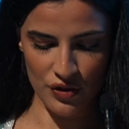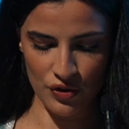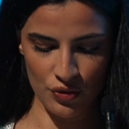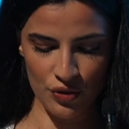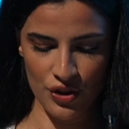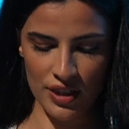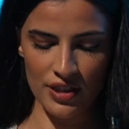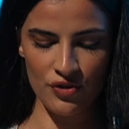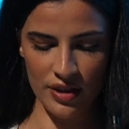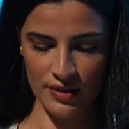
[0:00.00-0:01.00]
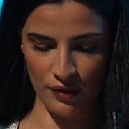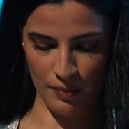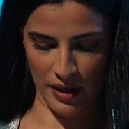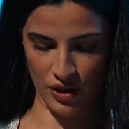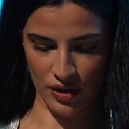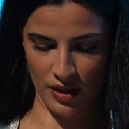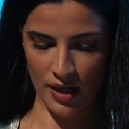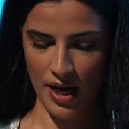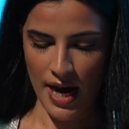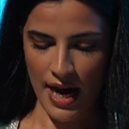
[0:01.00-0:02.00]
Constitutional Transformation.
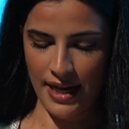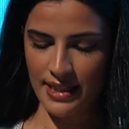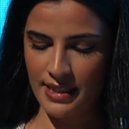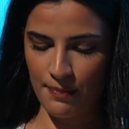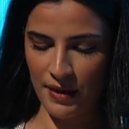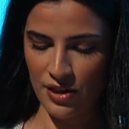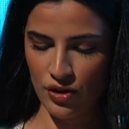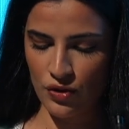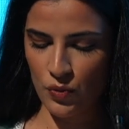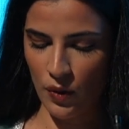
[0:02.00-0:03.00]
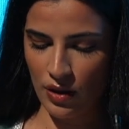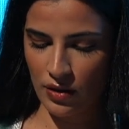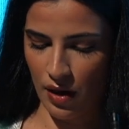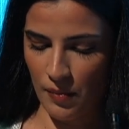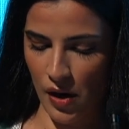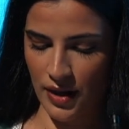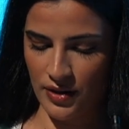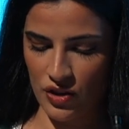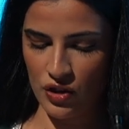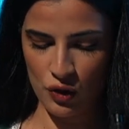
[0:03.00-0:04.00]
And it's a pleasure to welcome
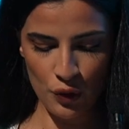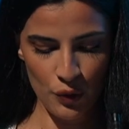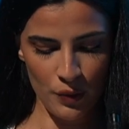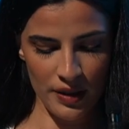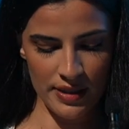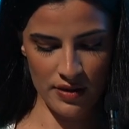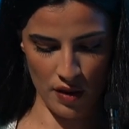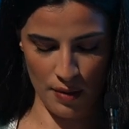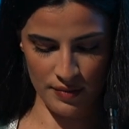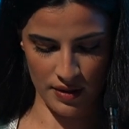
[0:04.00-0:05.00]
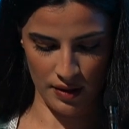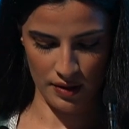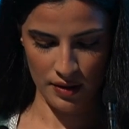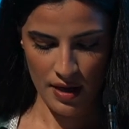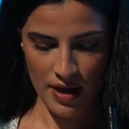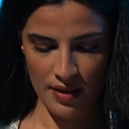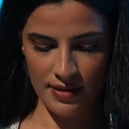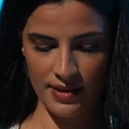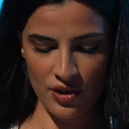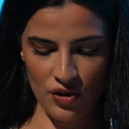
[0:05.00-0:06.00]
artist Luke Willis Thompson. The
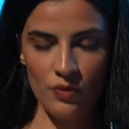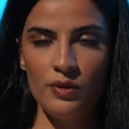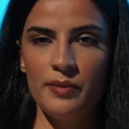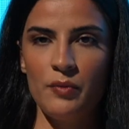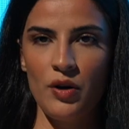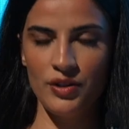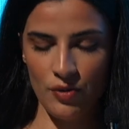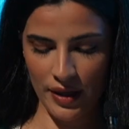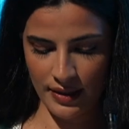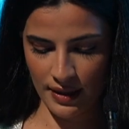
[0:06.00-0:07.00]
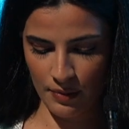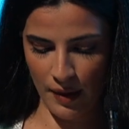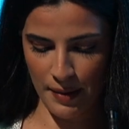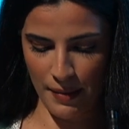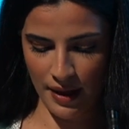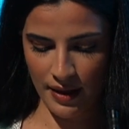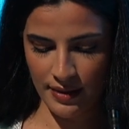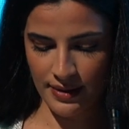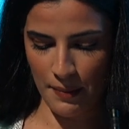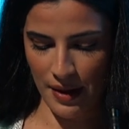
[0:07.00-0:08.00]
session will be moderated by Megan
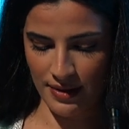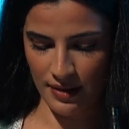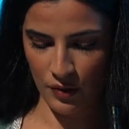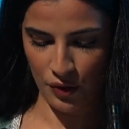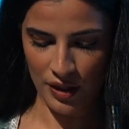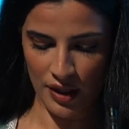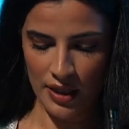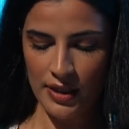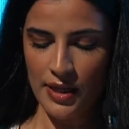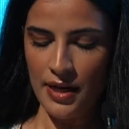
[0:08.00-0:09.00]
Tamati-Quennell,